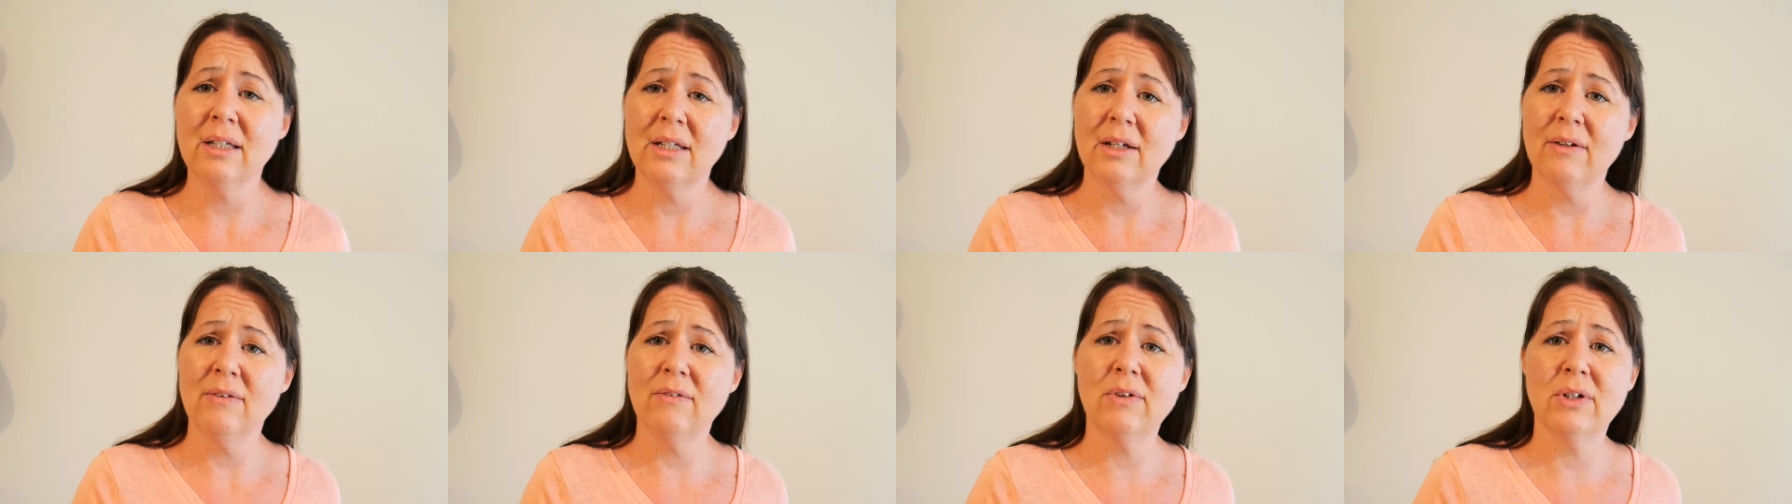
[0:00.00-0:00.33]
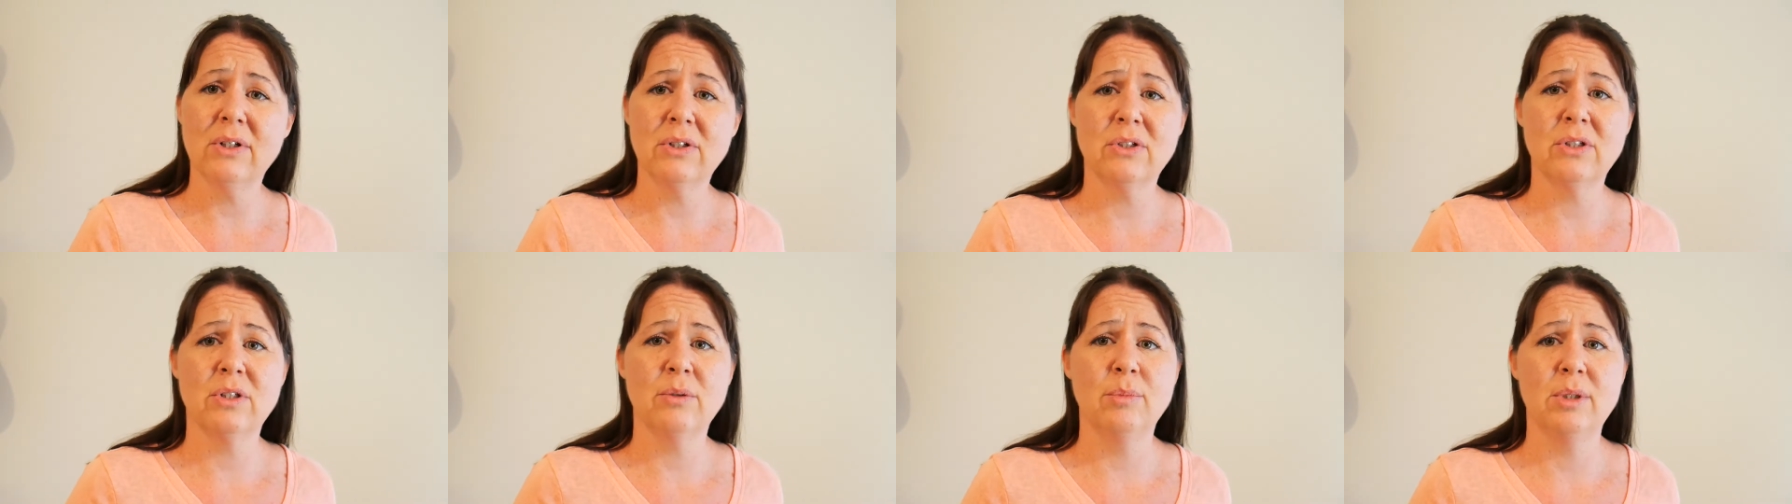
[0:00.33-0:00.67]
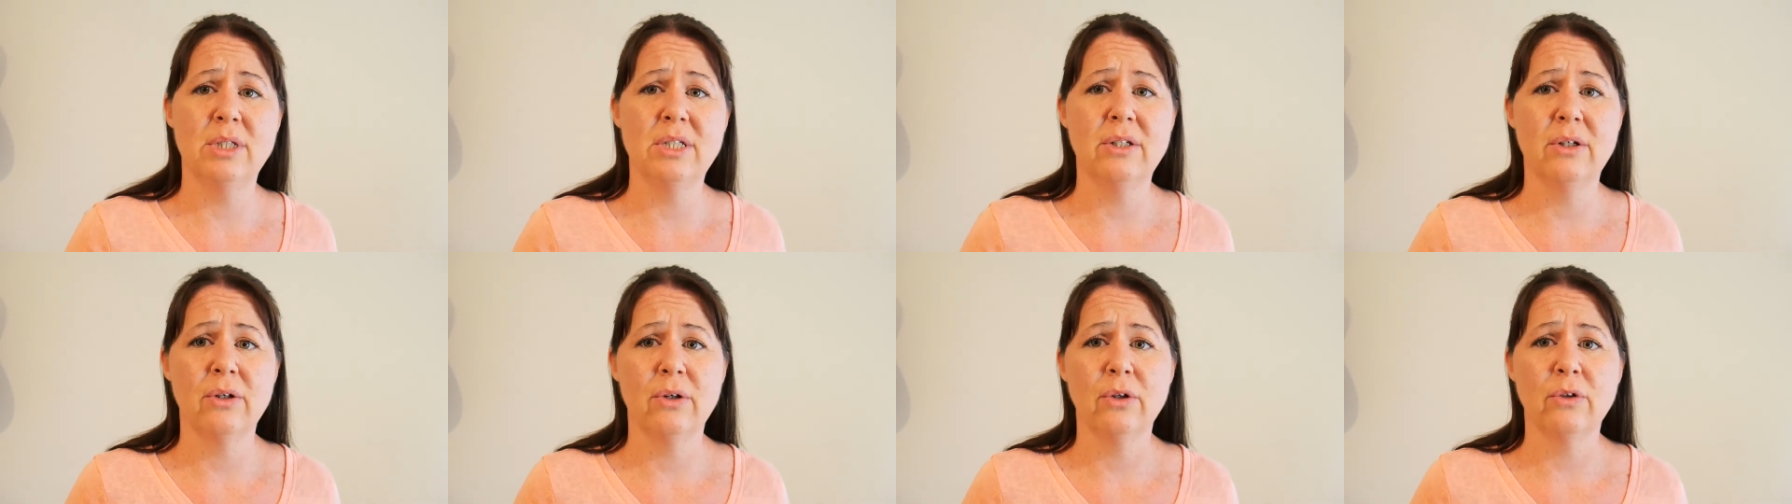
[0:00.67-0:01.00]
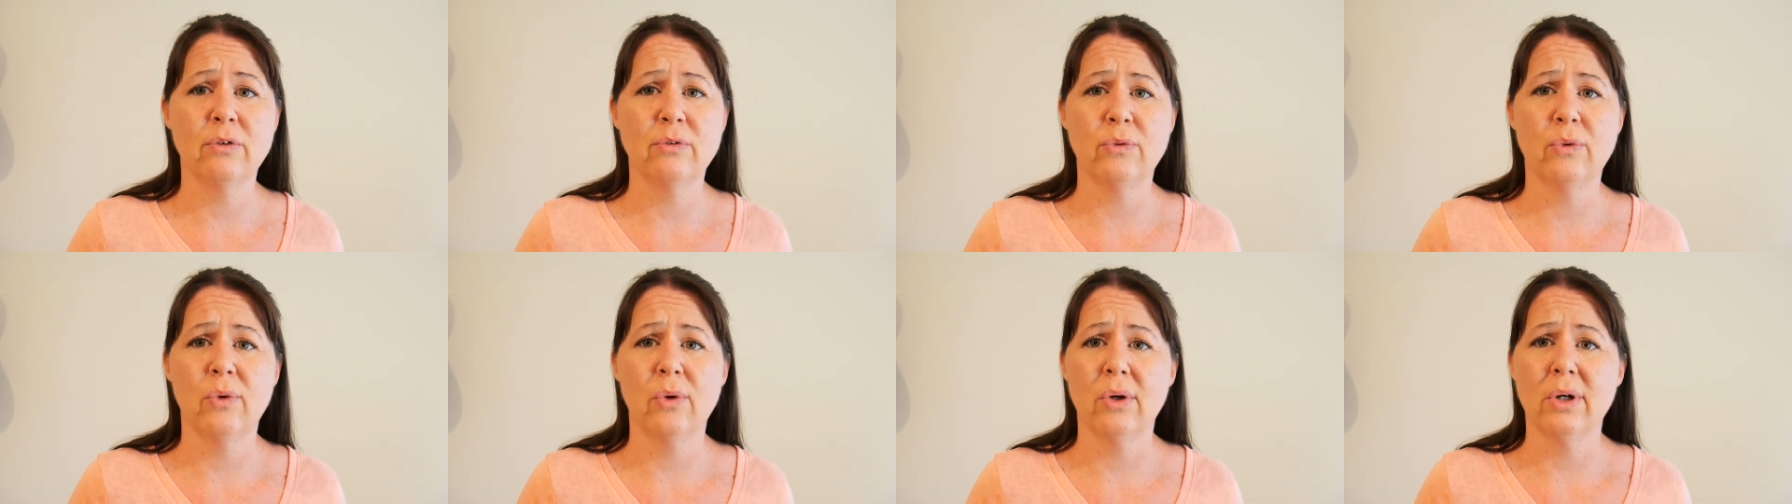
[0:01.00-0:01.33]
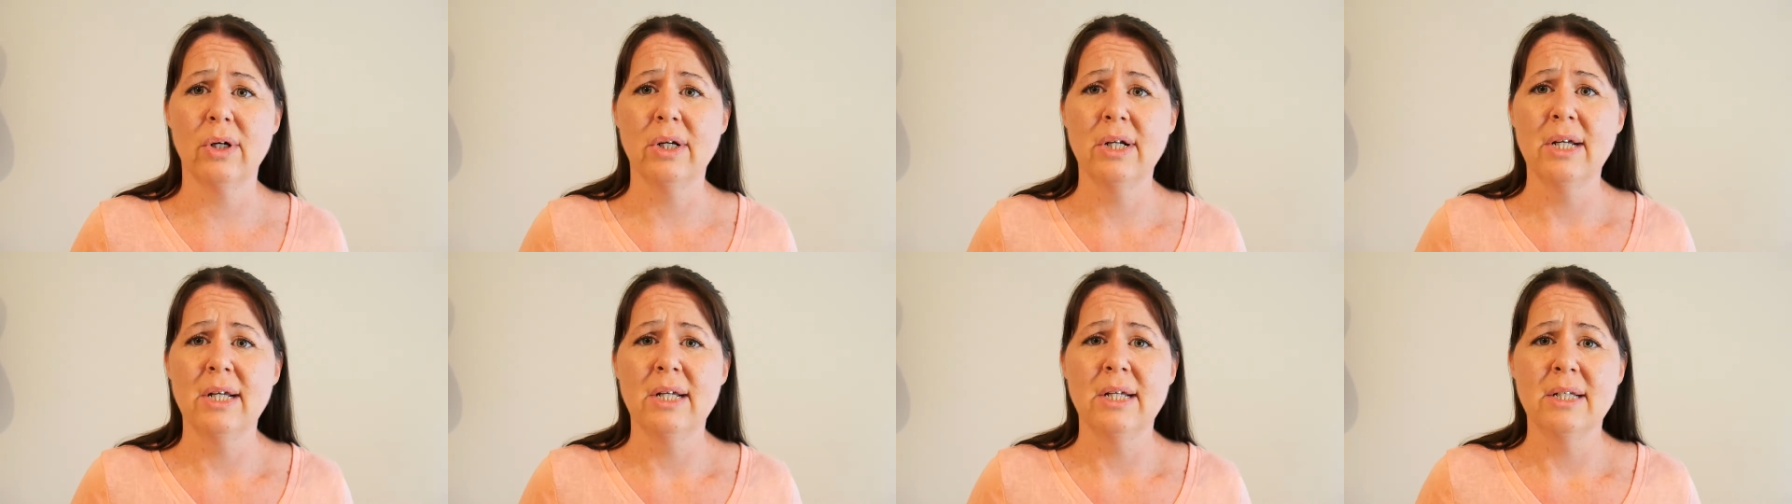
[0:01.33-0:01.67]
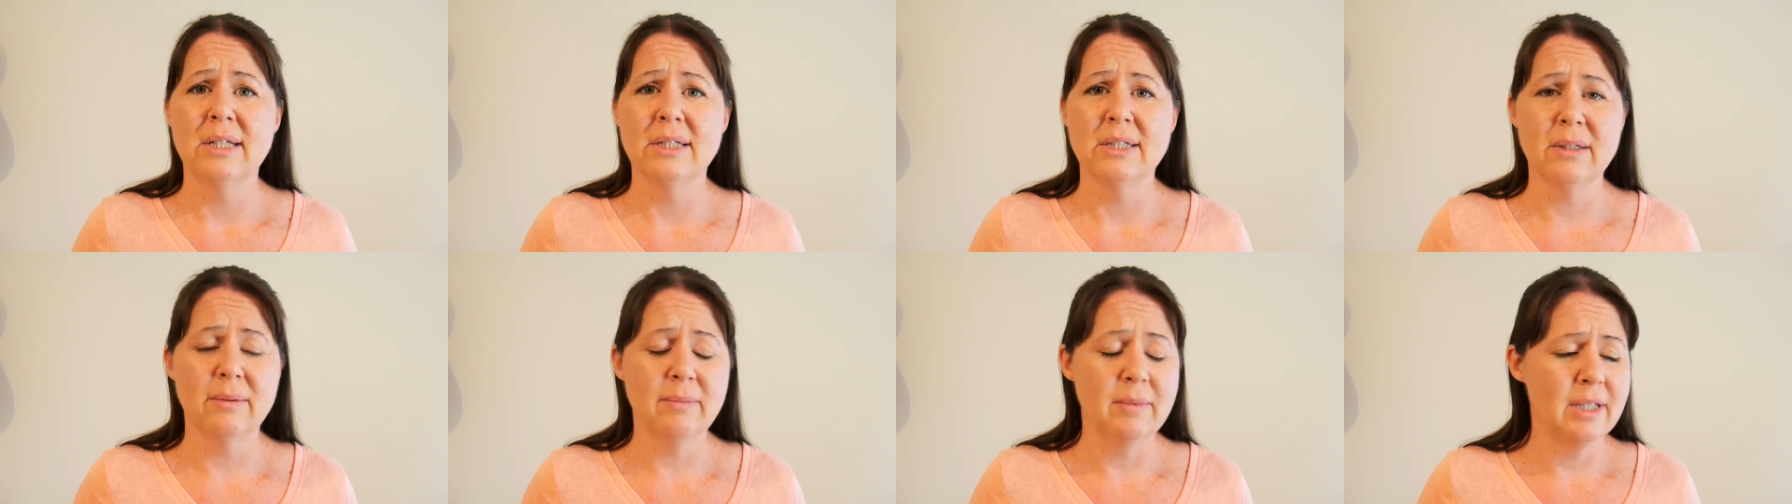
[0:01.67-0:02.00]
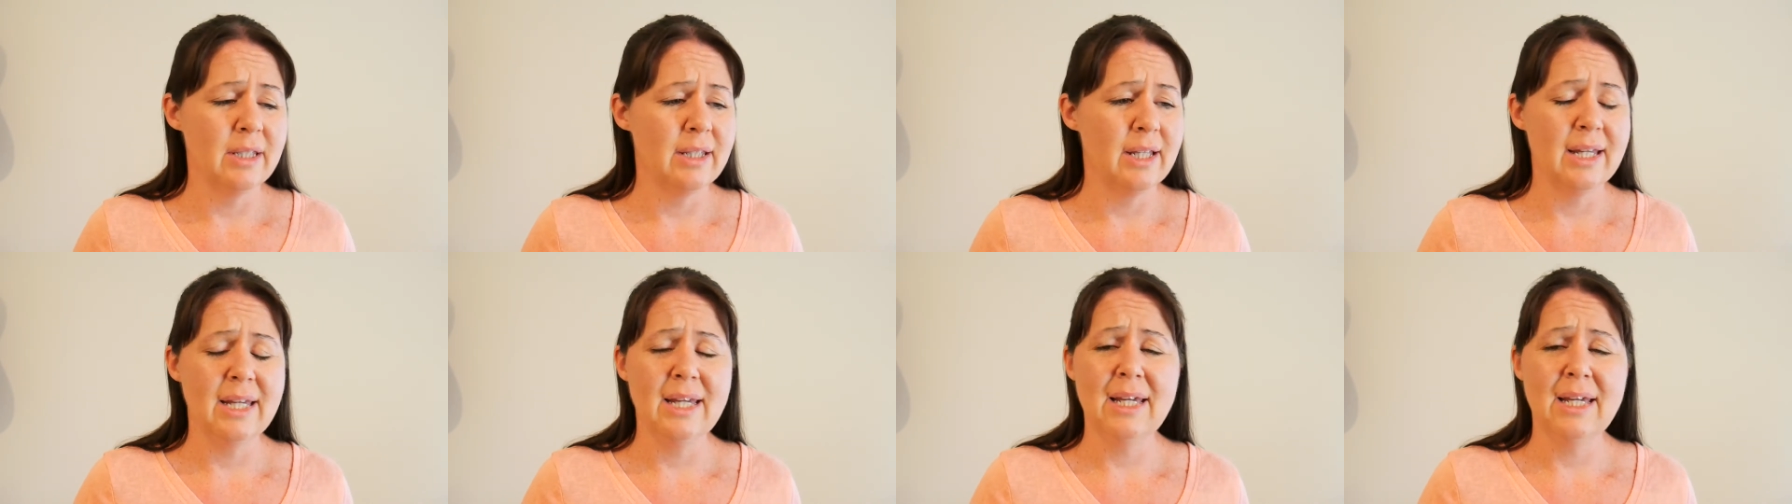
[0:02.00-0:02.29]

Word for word: give us the material for, something that